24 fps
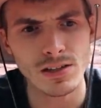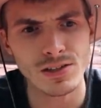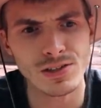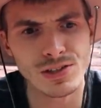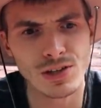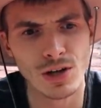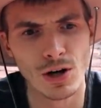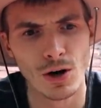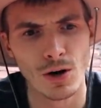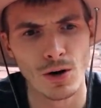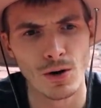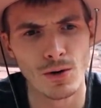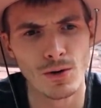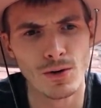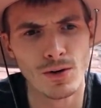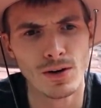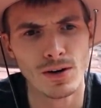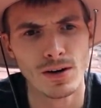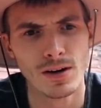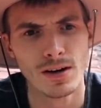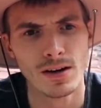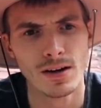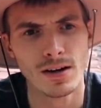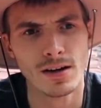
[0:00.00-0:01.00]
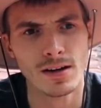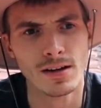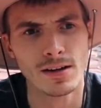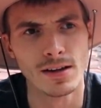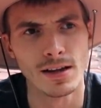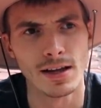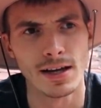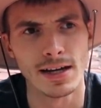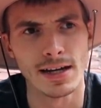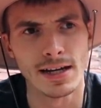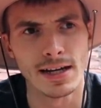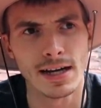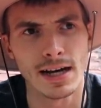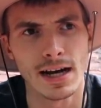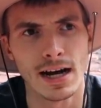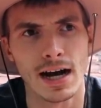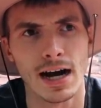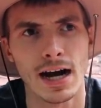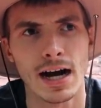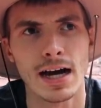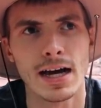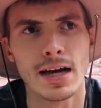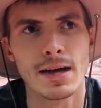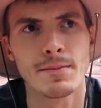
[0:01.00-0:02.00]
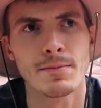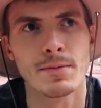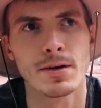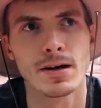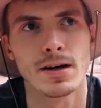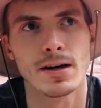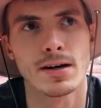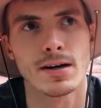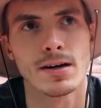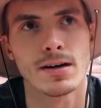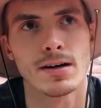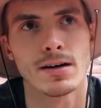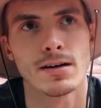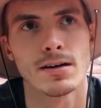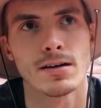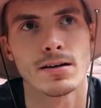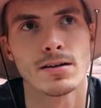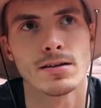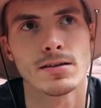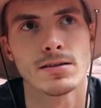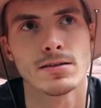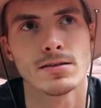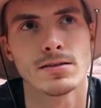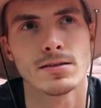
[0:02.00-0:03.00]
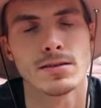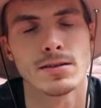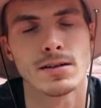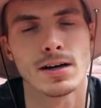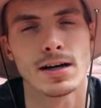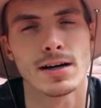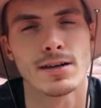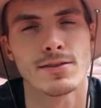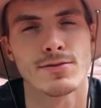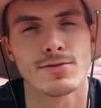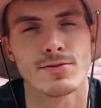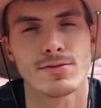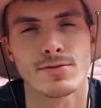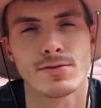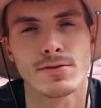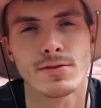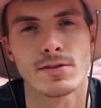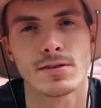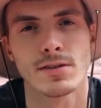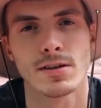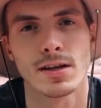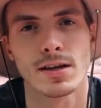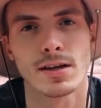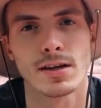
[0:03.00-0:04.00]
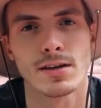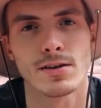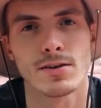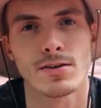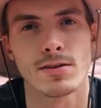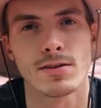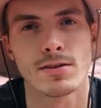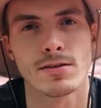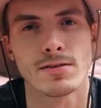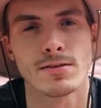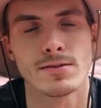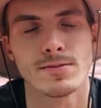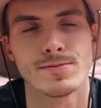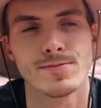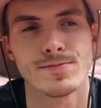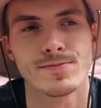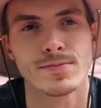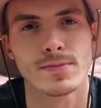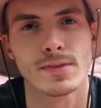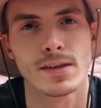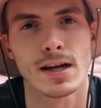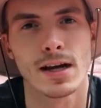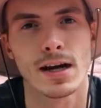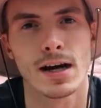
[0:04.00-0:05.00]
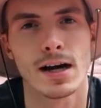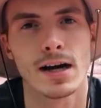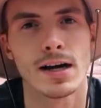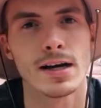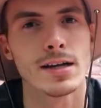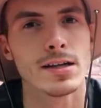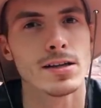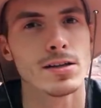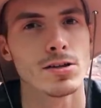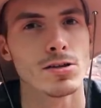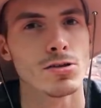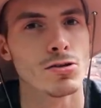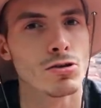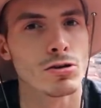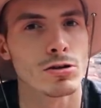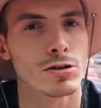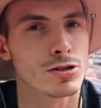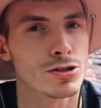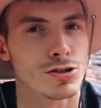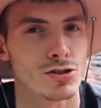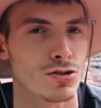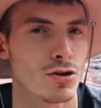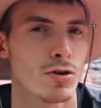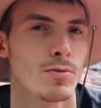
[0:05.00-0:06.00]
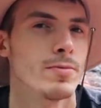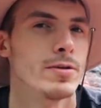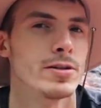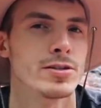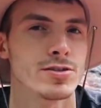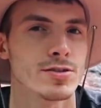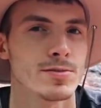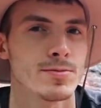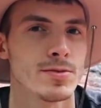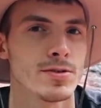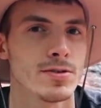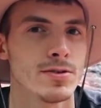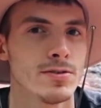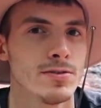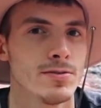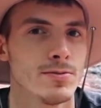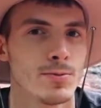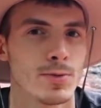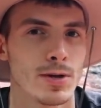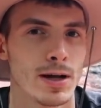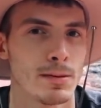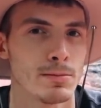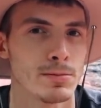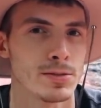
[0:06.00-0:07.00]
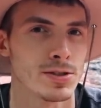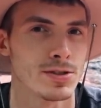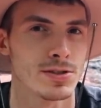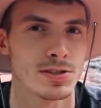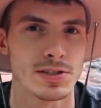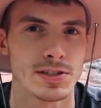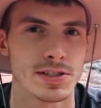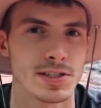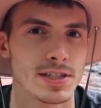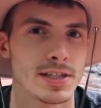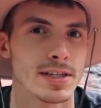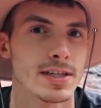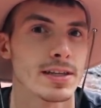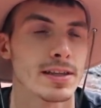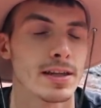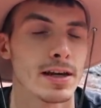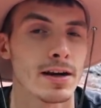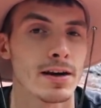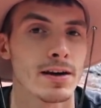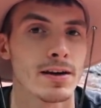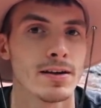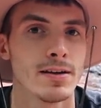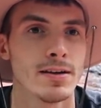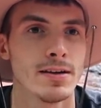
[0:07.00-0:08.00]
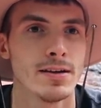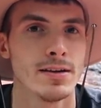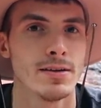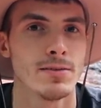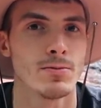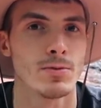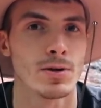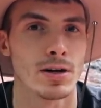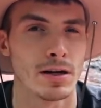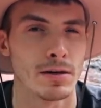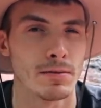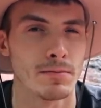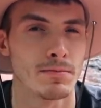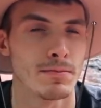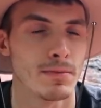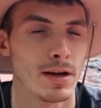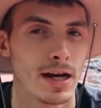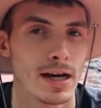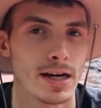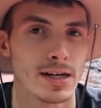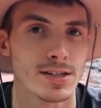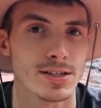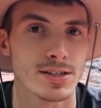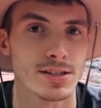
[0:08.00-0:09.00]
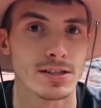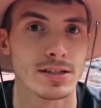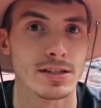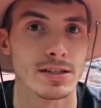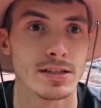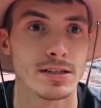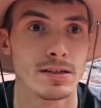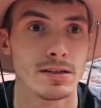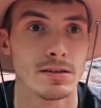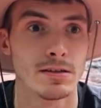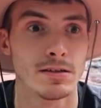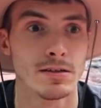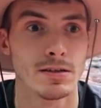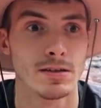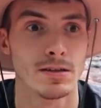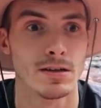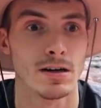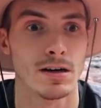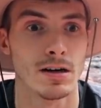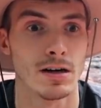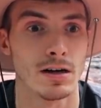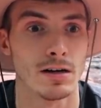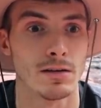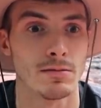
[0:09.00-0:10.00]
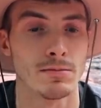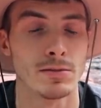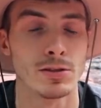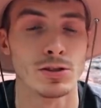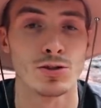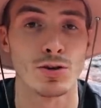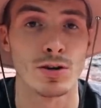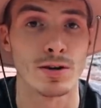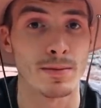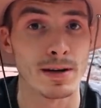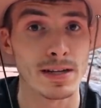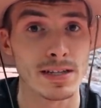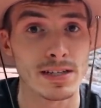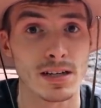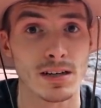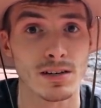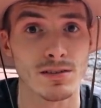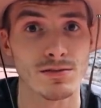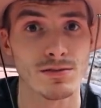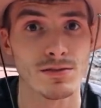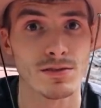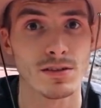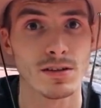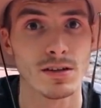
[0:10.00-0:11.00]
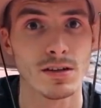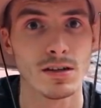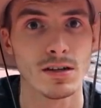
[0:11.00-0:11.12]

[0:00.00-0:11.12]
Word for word: so like I'm I have like I look so miserable when I'm just sitting there when I'm actually um, enjoying myself